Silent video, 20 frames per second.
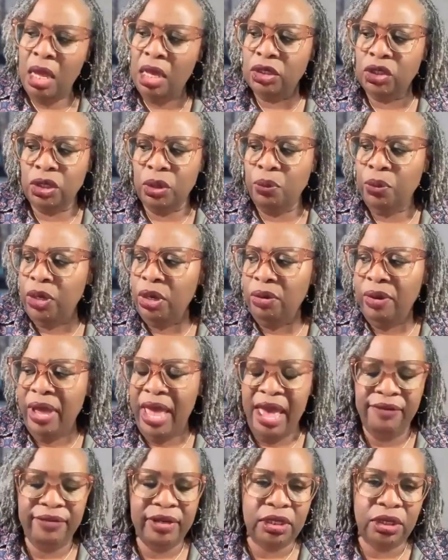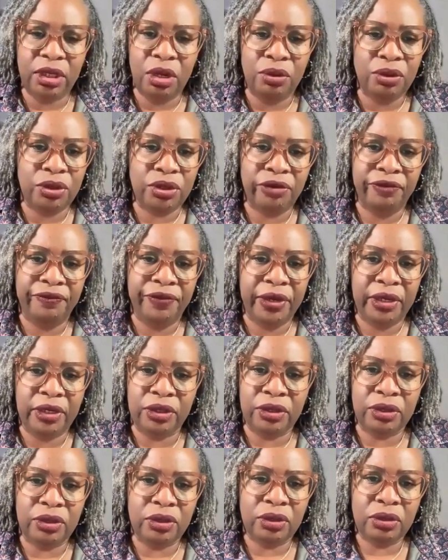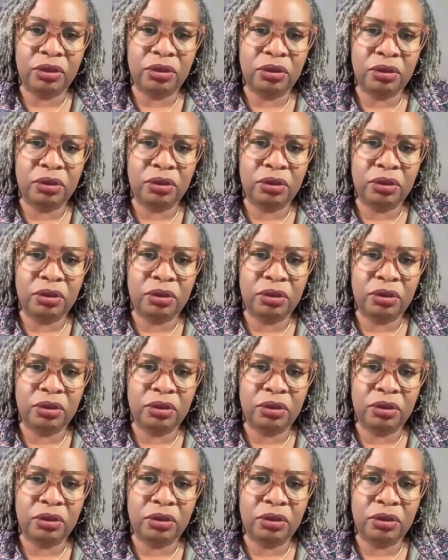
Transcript: Jen, we don't have any donors or funders.